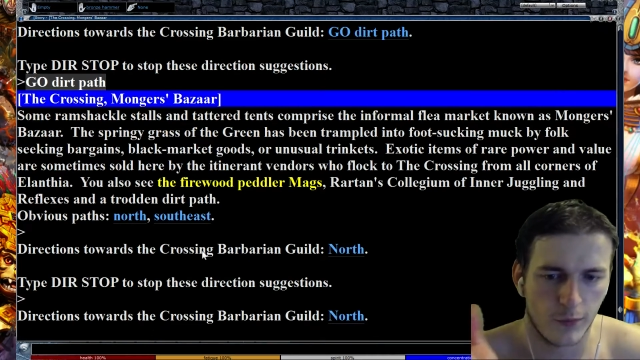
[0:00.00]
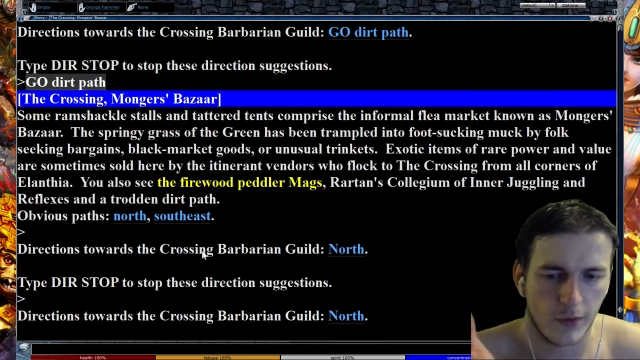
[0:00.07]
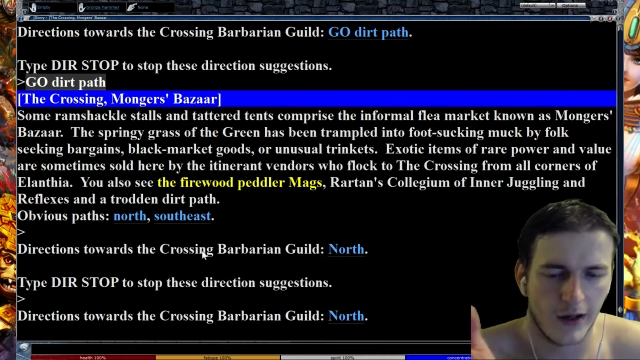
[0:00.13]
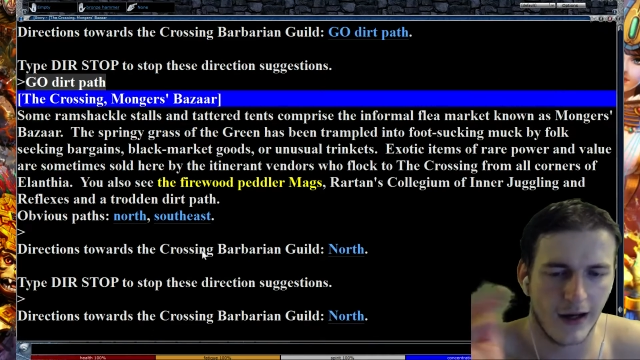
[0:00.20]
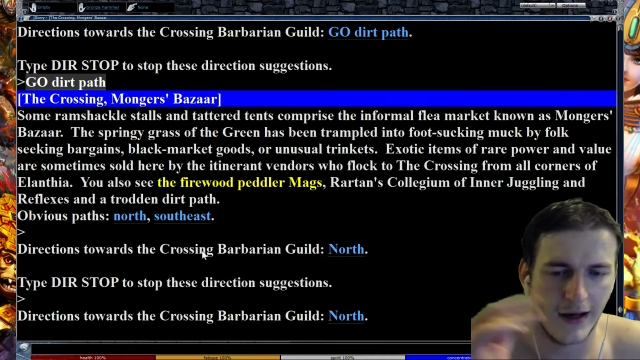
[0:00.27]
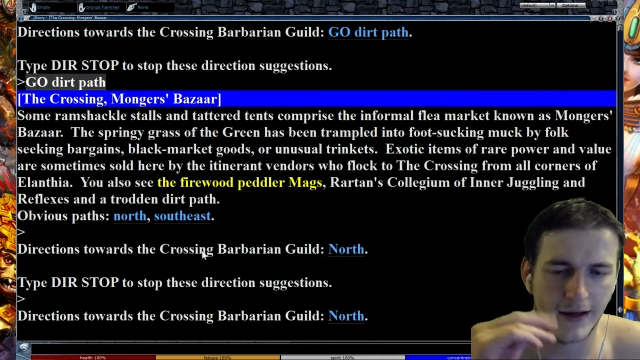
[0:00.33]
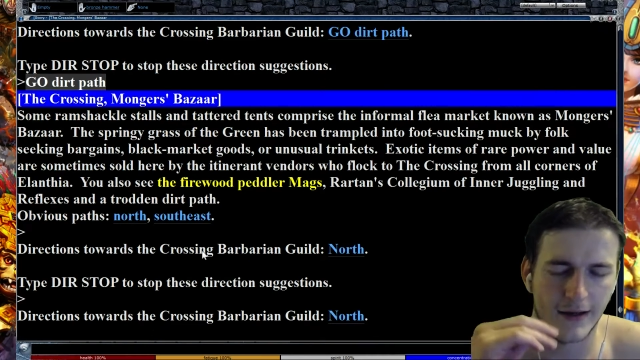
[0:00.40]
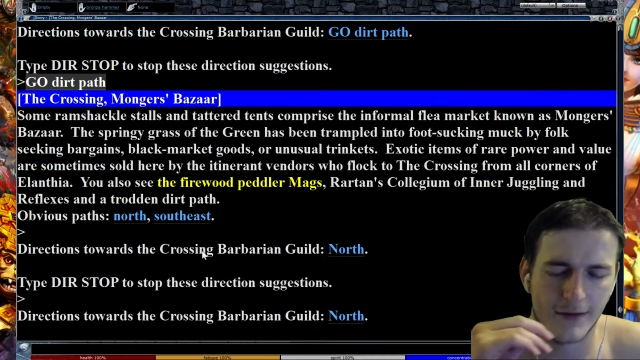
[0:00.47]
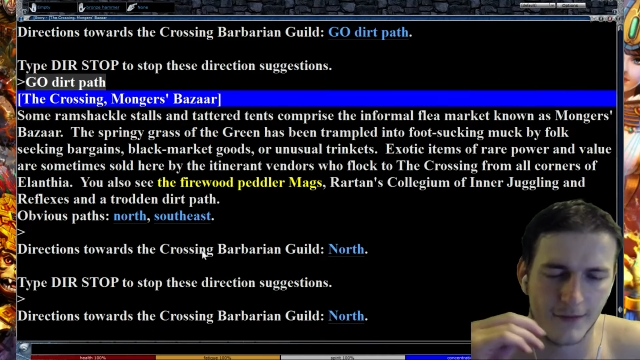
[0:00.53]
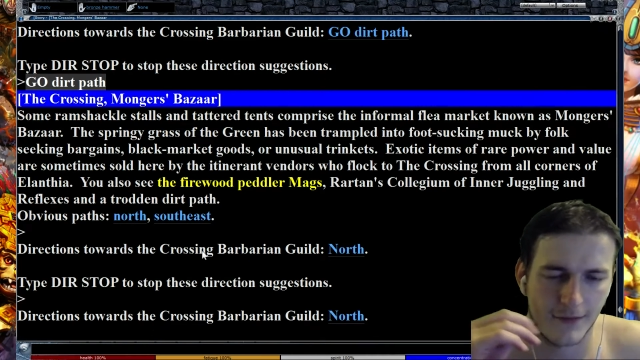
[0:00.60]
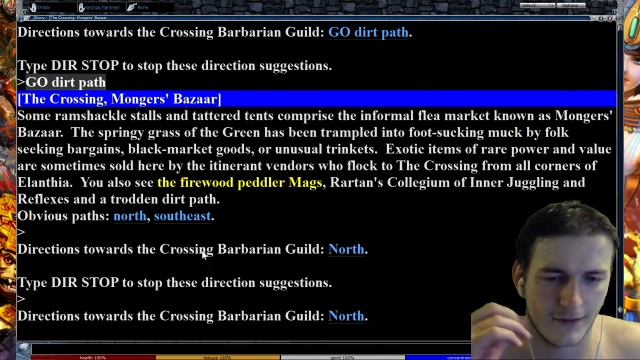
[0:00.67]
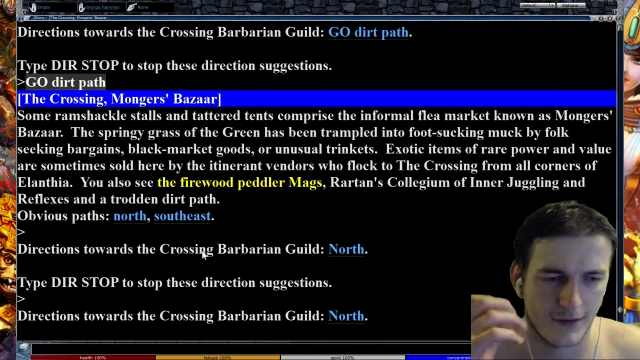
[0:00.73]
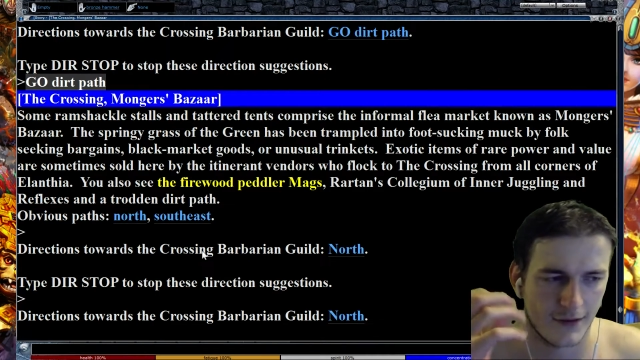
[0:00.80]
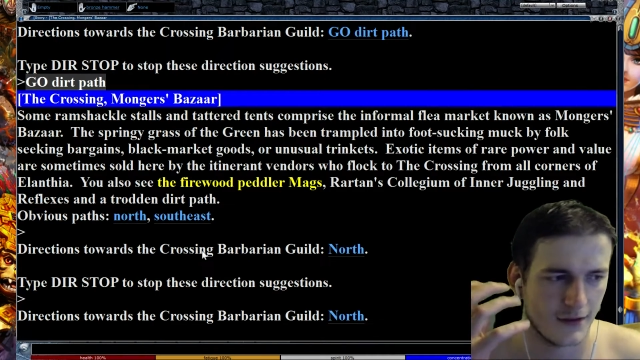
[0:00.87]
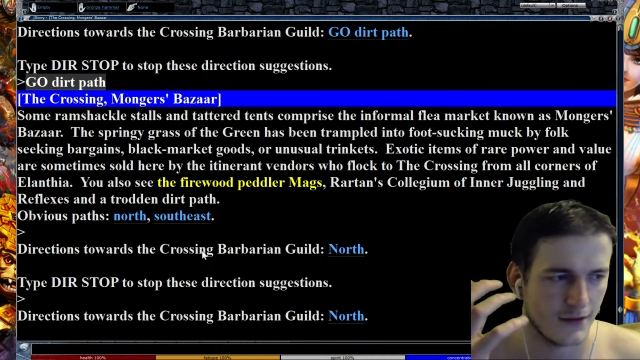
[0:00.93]
buy
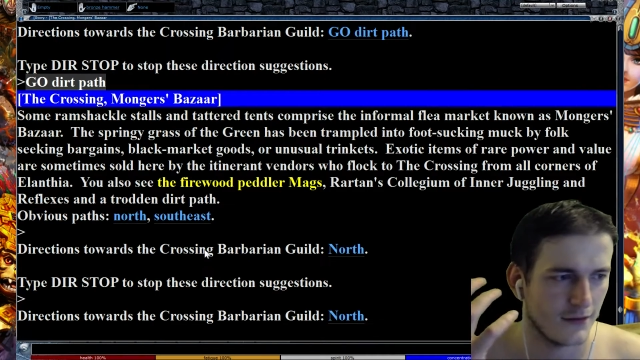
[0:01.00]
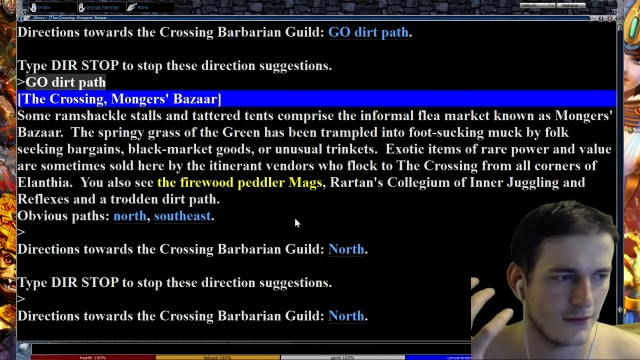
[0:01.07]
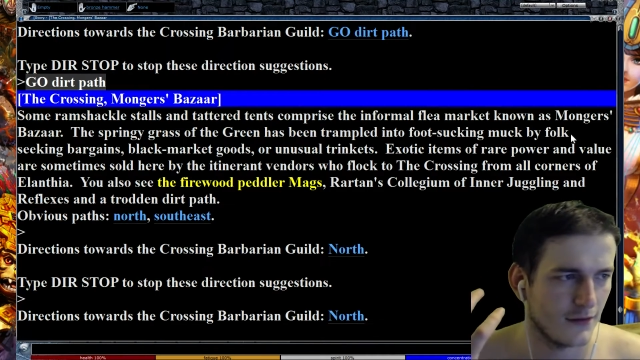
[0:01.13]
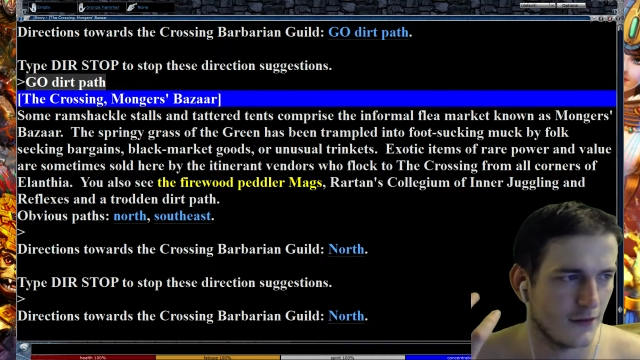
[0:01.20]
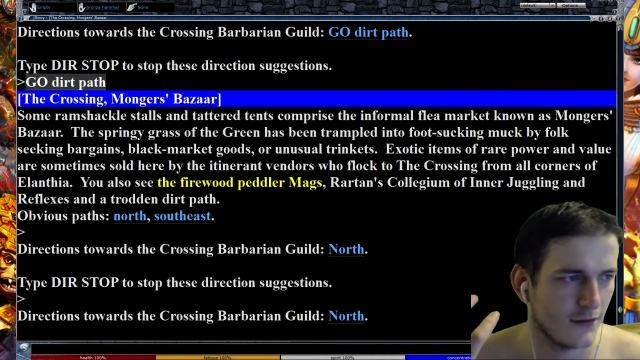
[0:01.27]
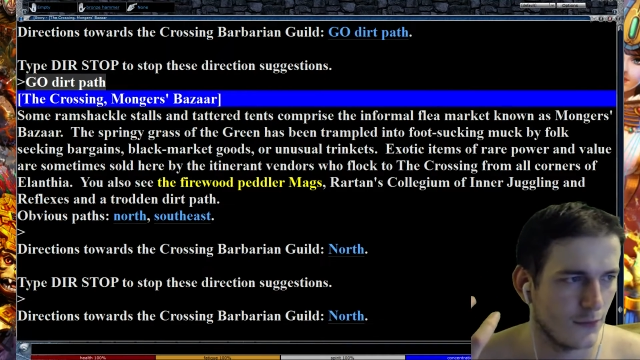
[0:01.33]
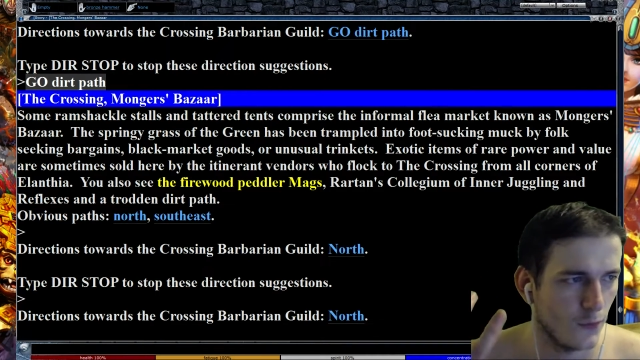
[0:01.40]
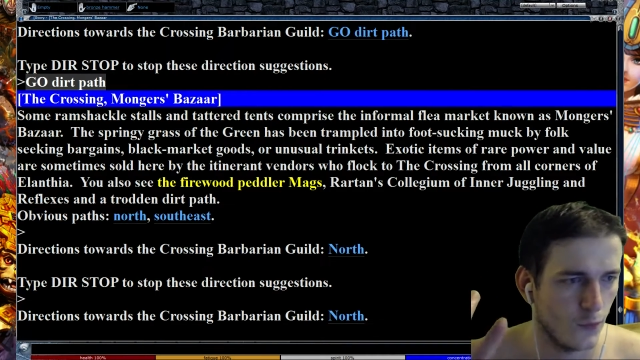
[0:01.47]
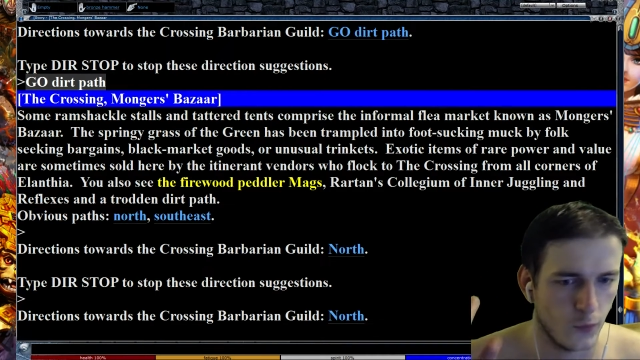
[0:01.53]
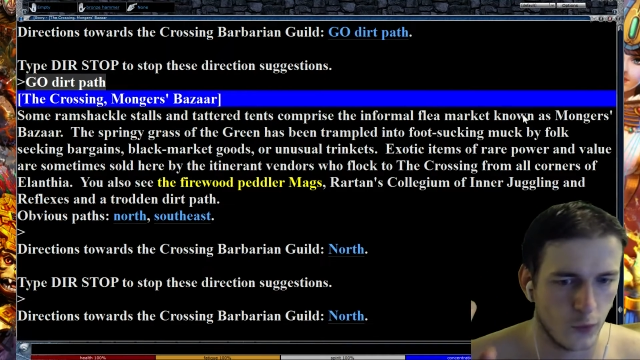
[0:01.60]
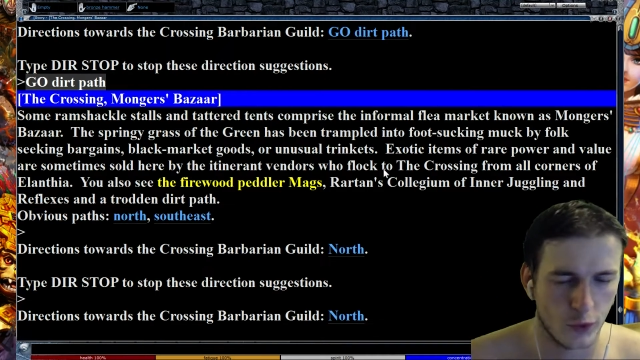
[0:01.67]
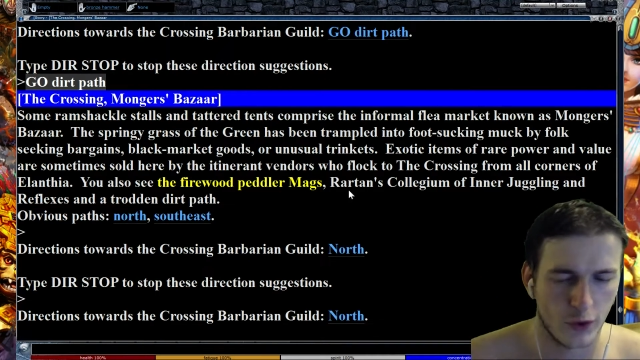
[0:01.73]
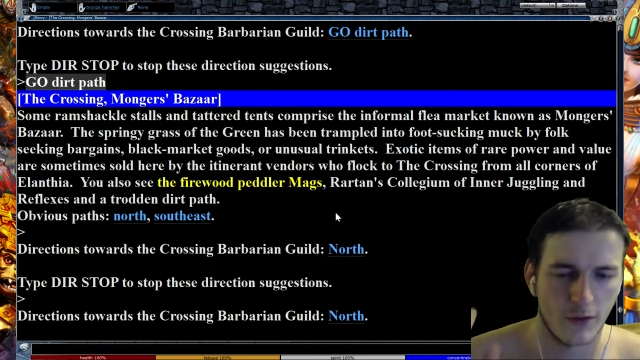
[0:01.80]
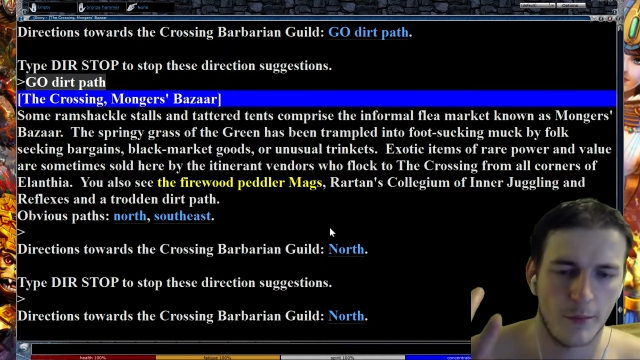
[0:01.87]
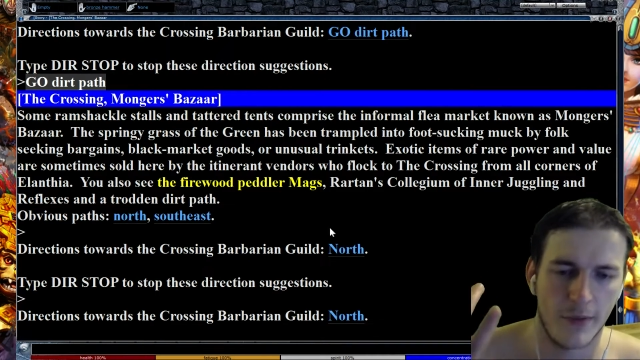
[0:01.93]

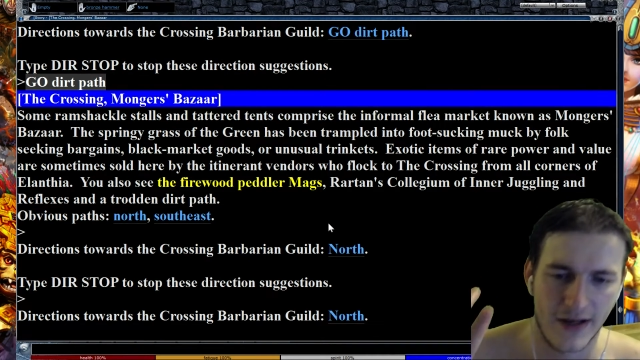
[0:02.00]
wooden